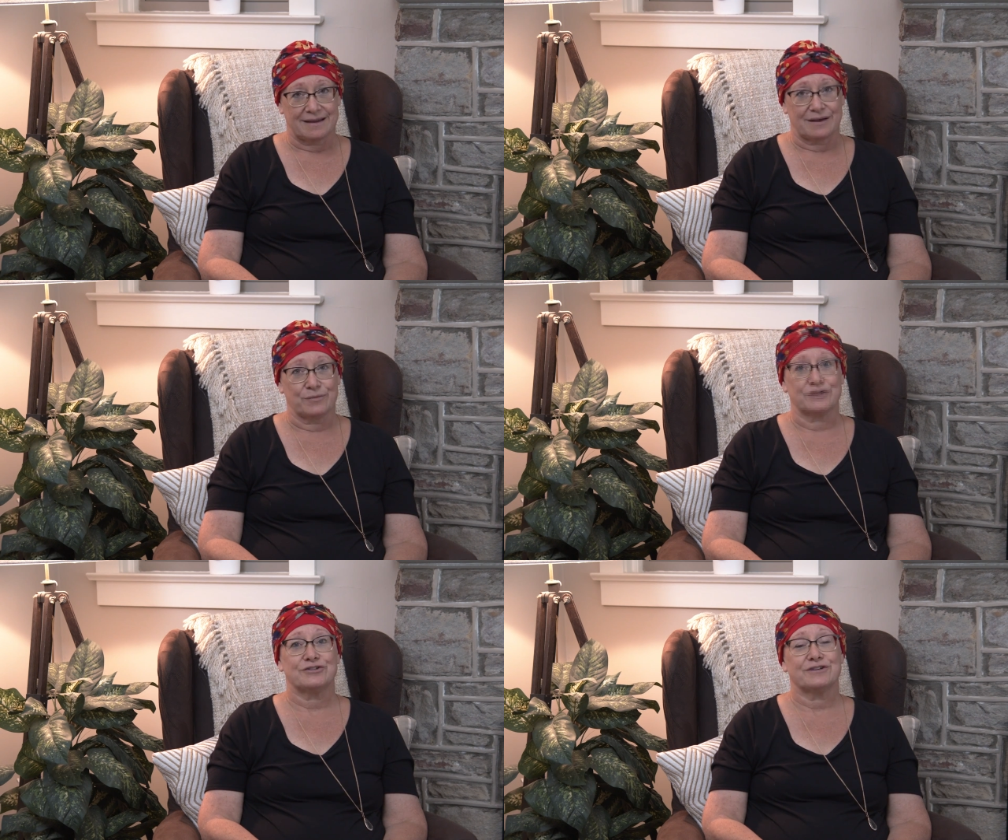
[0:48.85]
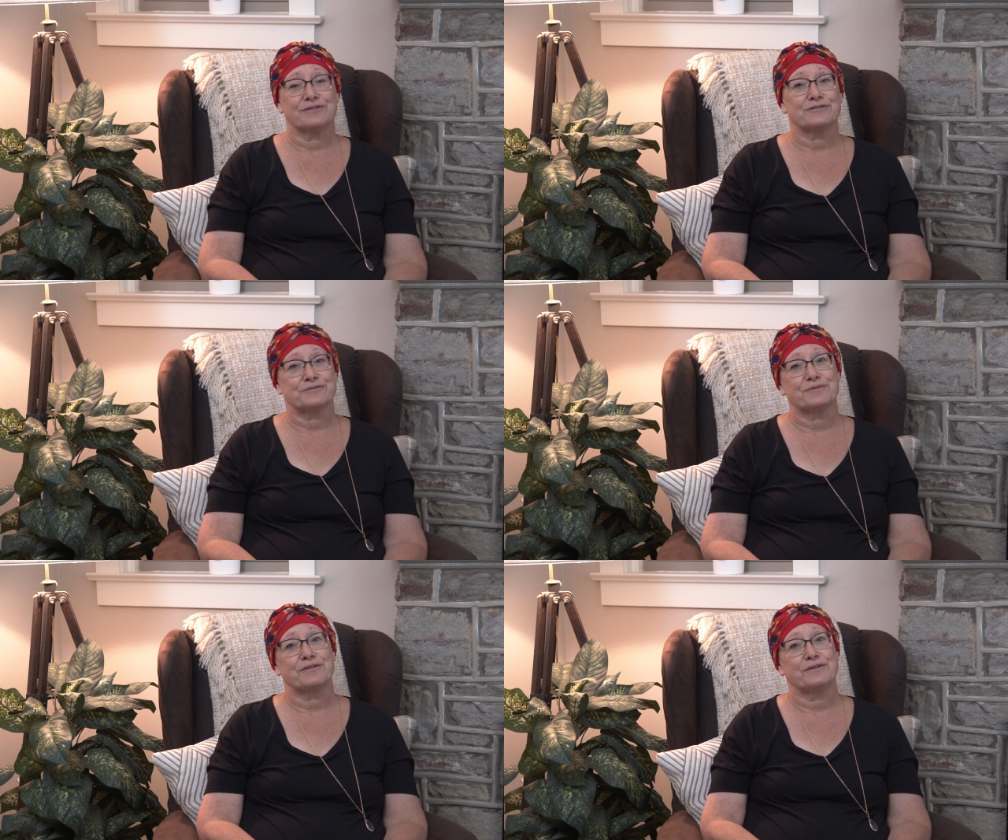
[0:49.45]
and I want to share
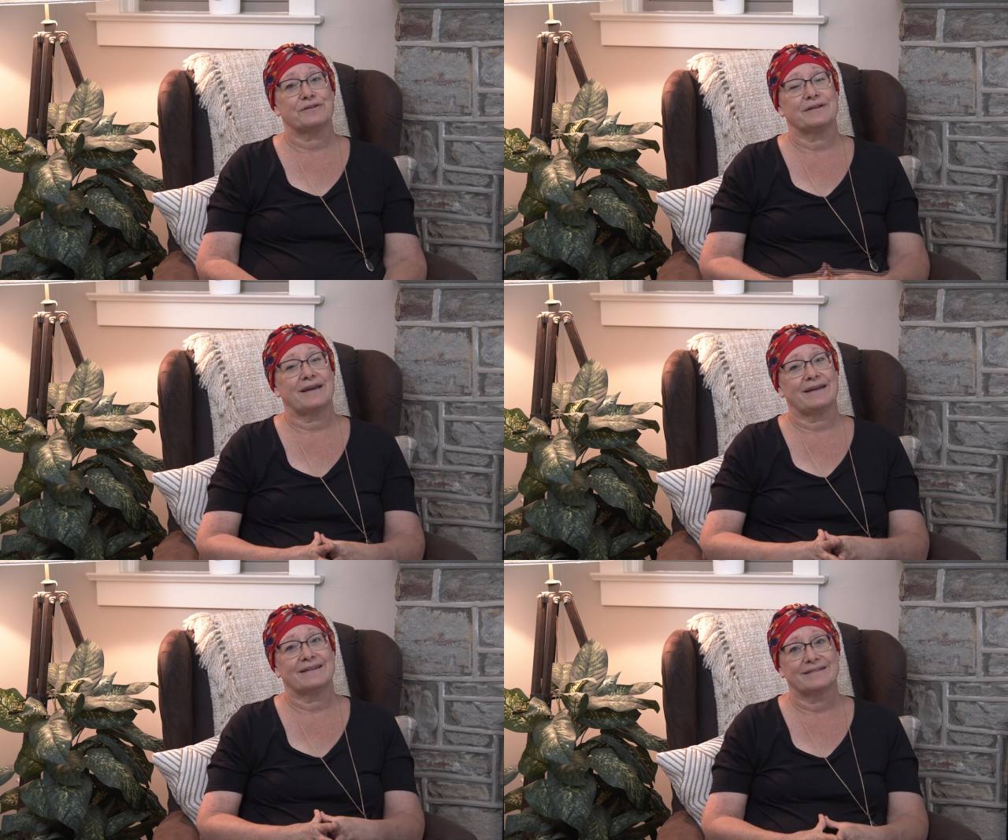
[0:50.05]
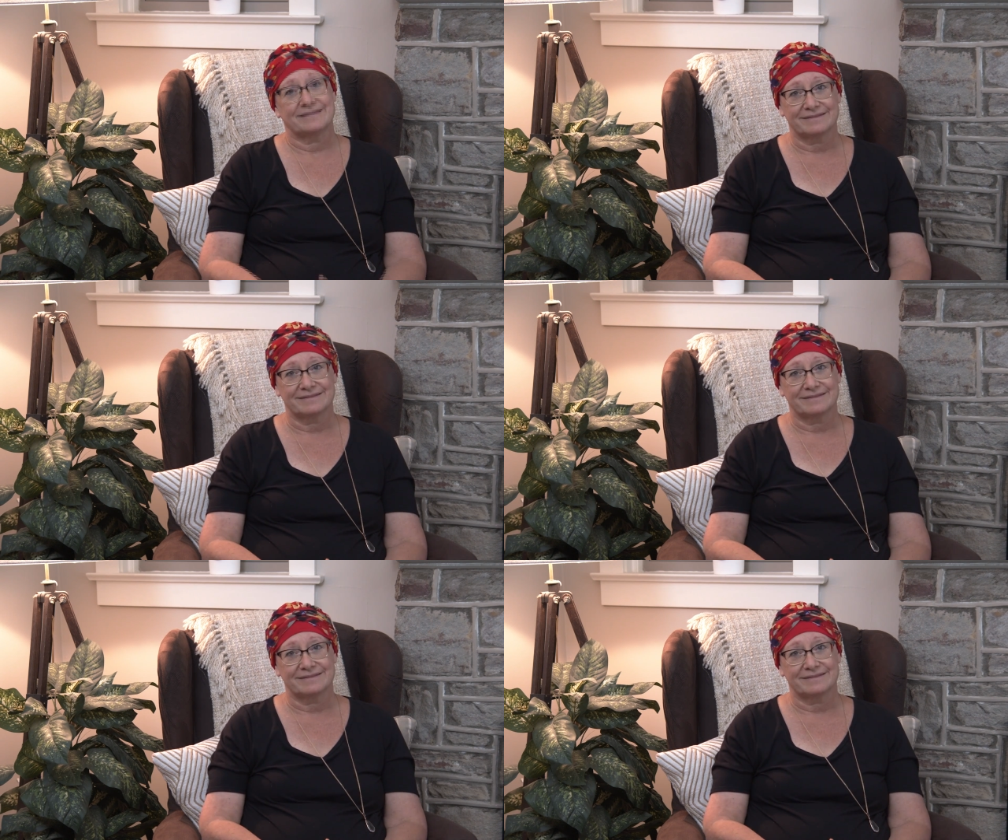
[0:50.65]
those with you today.